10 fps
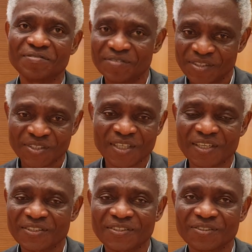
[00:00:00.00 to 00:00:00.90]

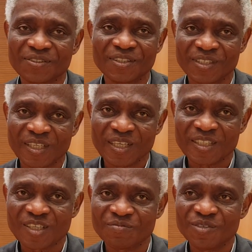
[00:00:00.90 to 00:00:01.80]
discuss
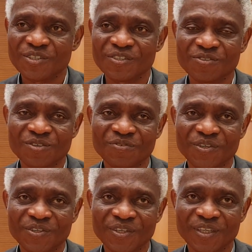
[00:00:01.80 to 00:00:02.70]
at our meeting over
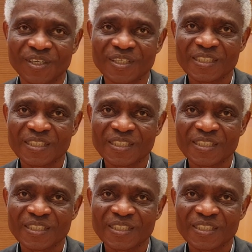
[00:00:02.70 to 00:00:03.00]
here,